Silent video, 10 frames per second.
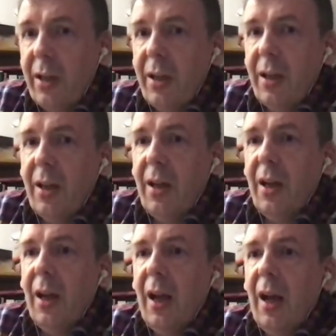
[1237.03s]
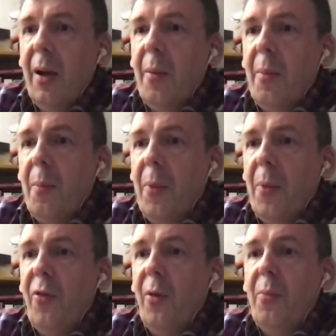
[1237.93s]
to it,
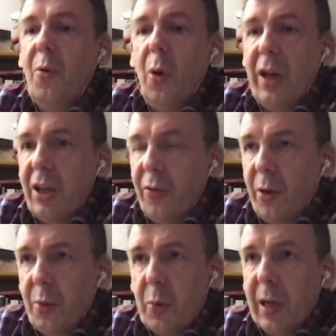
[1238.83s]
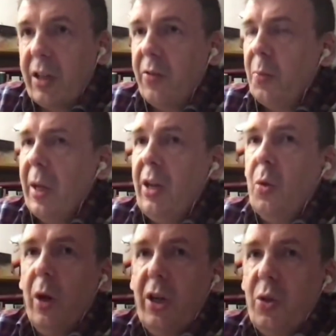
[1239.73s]
but from quite different
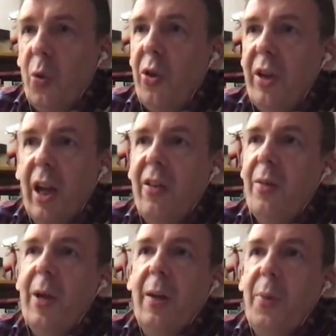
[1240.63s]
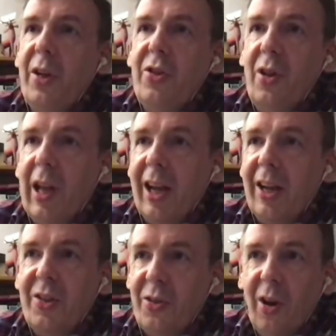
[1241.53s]
perspectives, made quite sure that none of them had a
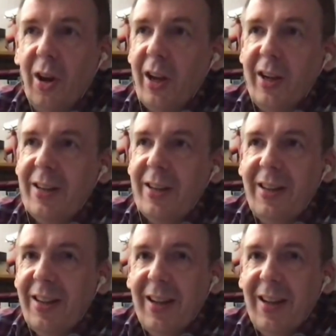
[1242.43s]
personal axe to grind